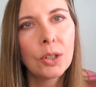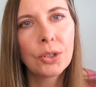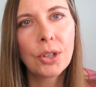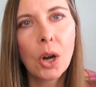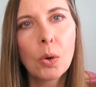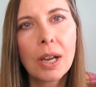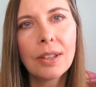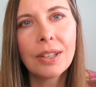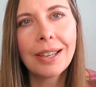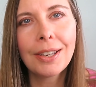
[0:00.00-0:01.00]
So
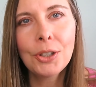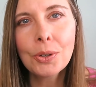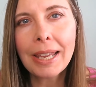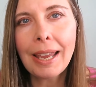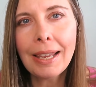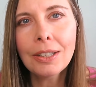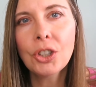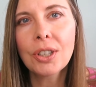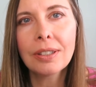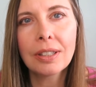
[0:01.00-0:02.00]
you
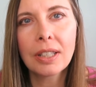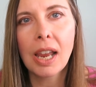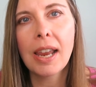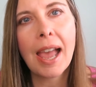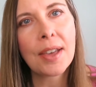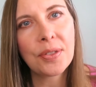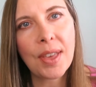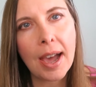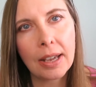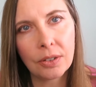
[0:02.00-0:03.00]
can just stay at
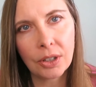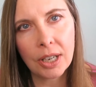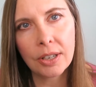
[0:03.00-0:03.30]
that